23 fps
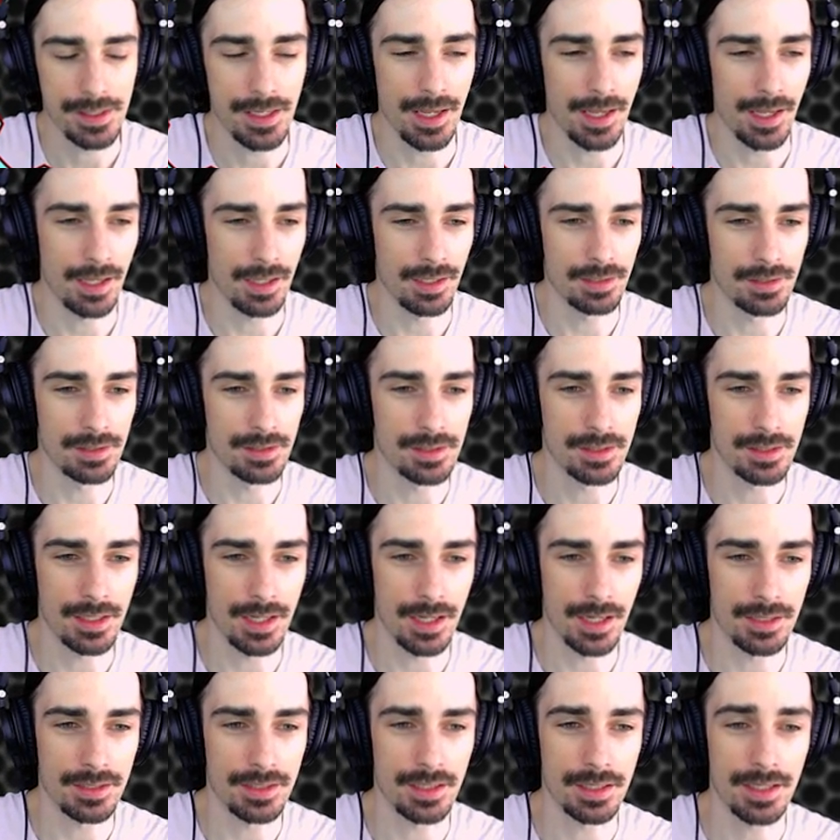and
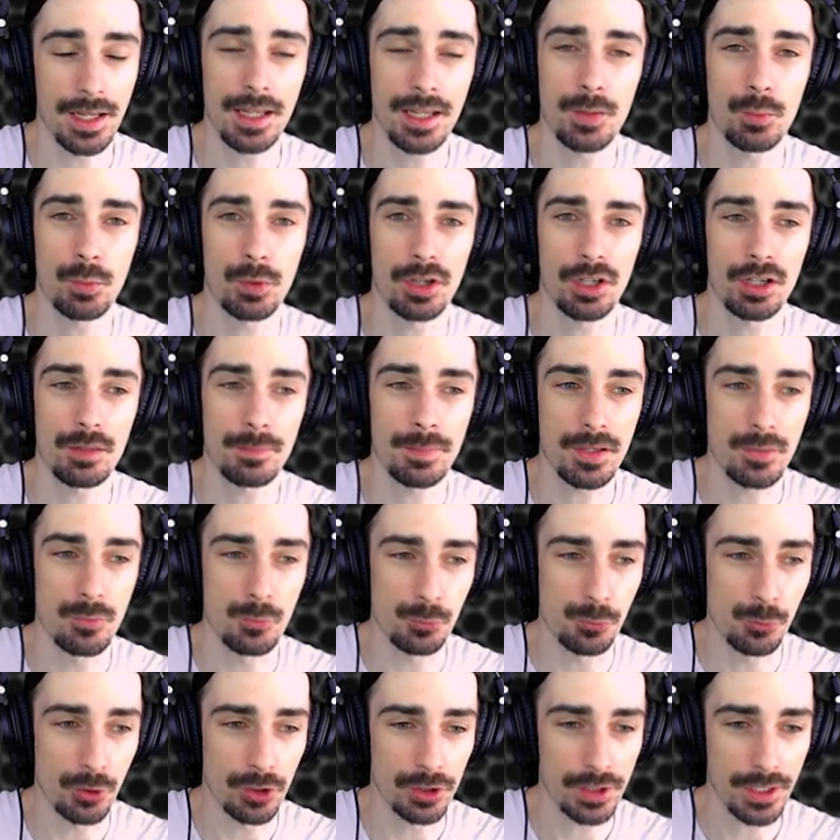today we're going to be
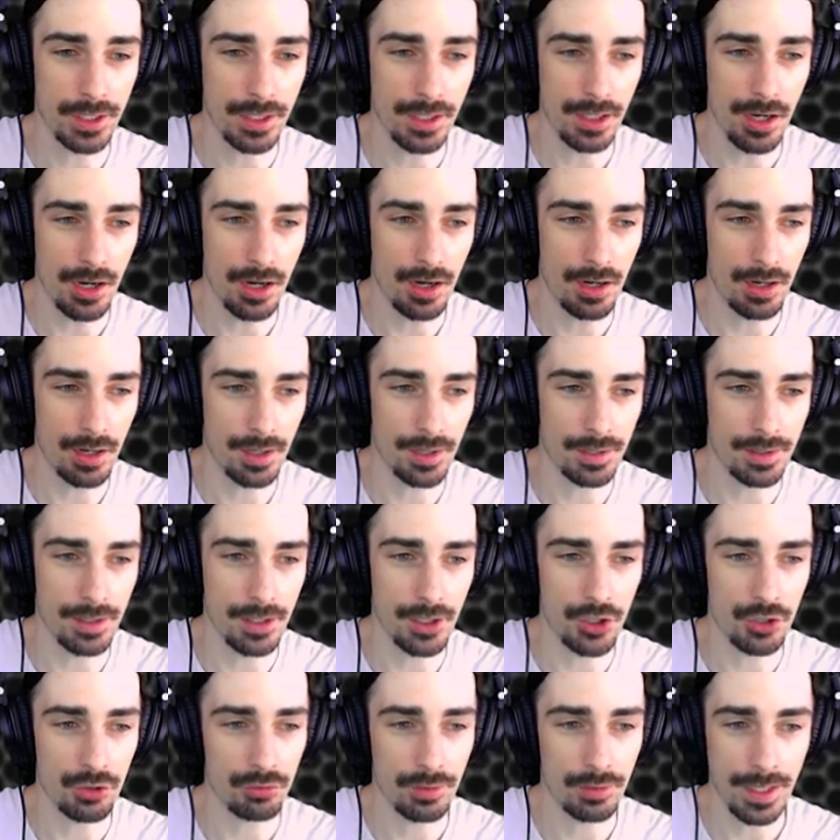working on
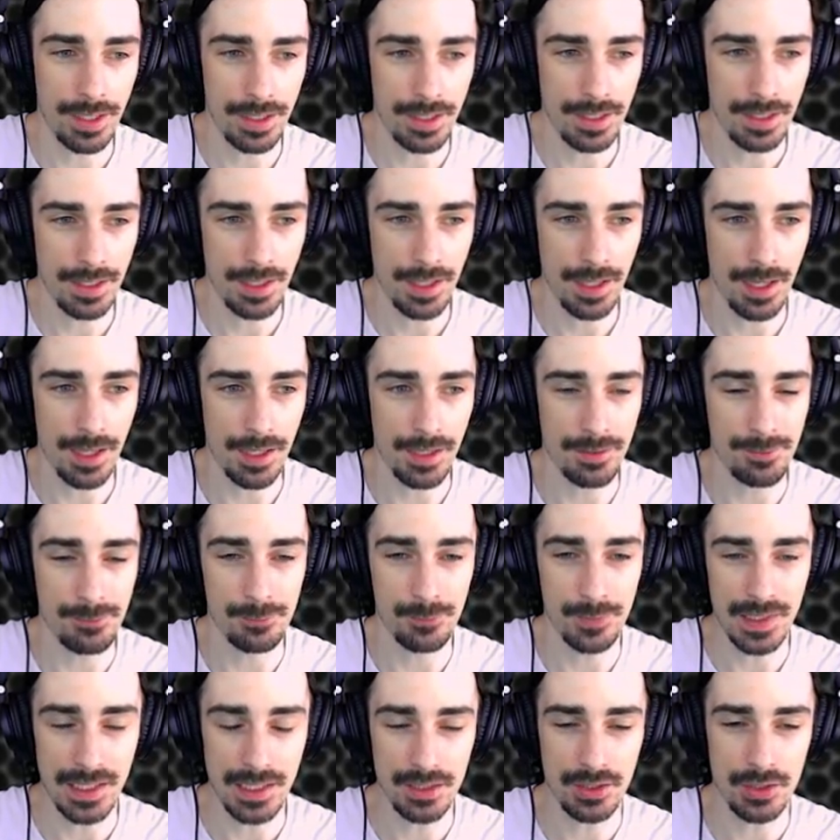creating a
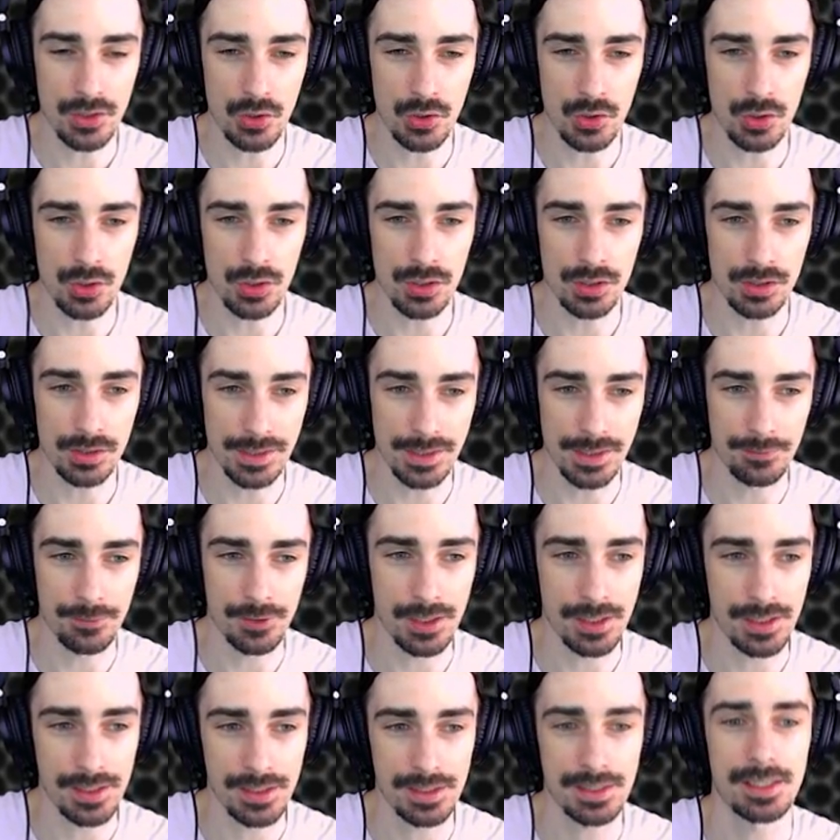vehicle lift
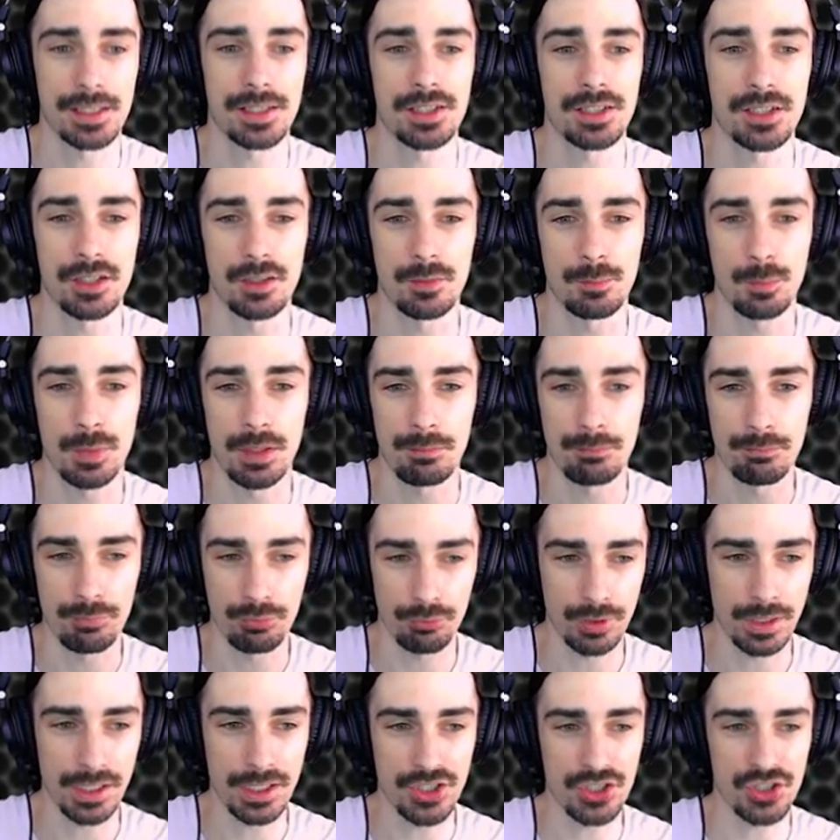system and
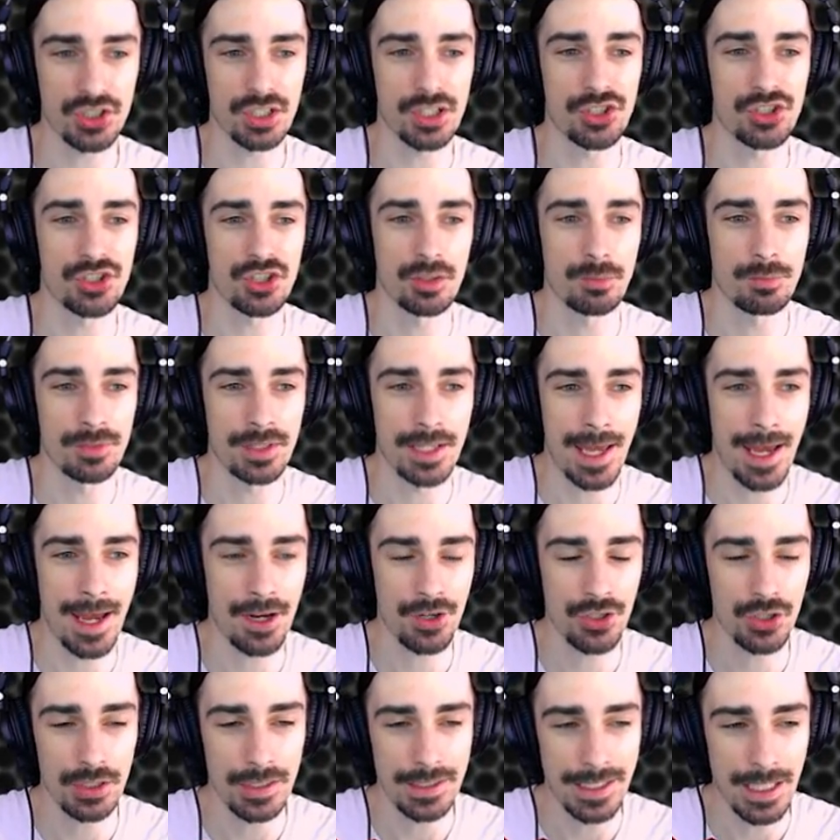bridge system to
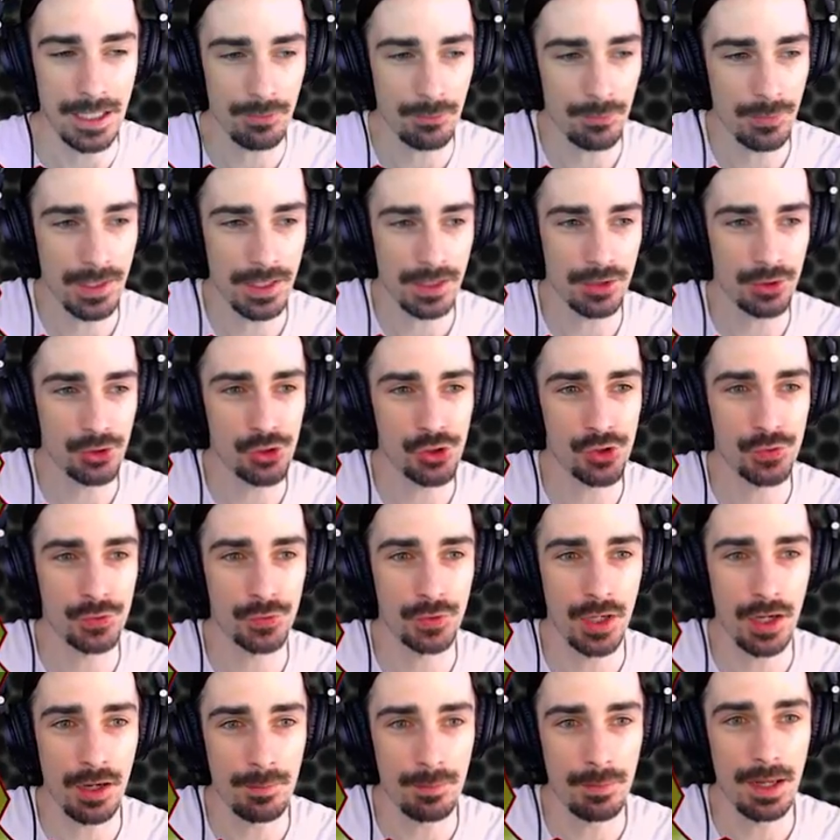actually get vehicles
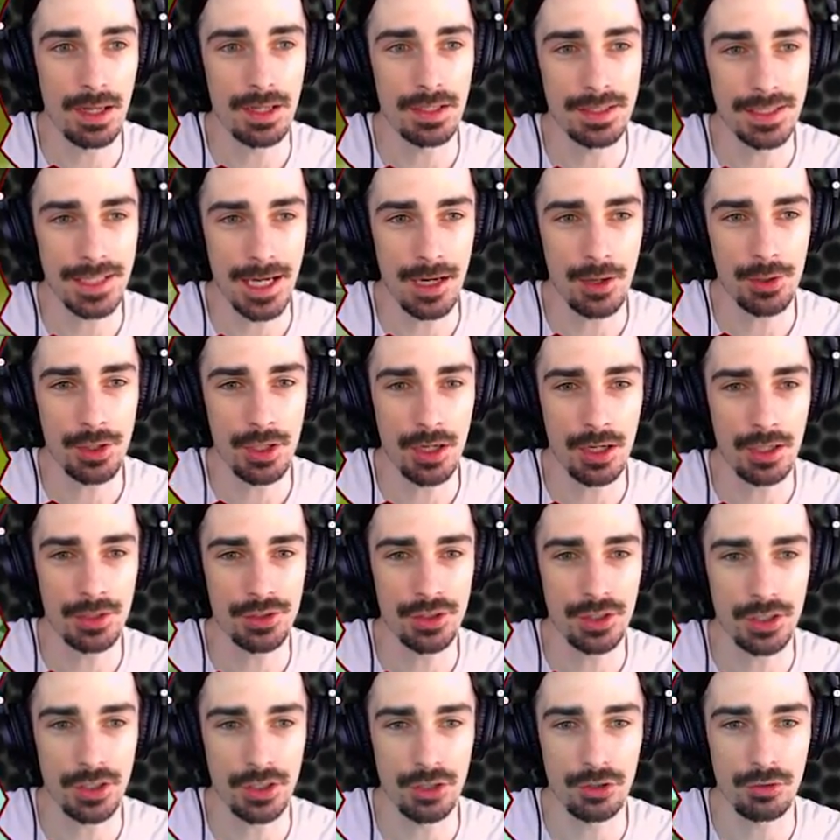from down
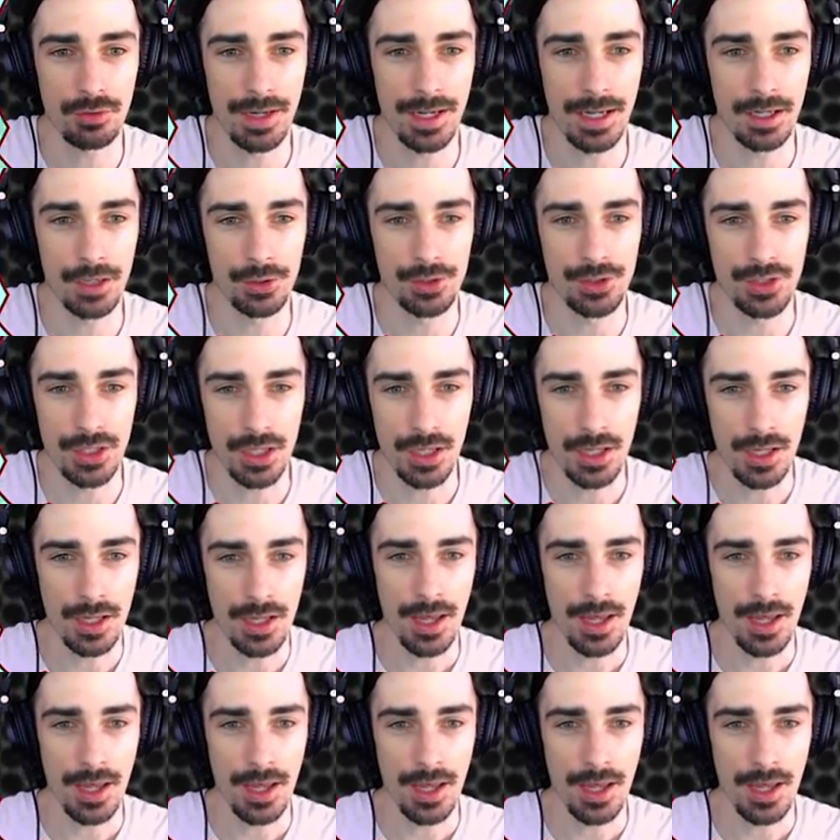onto the ground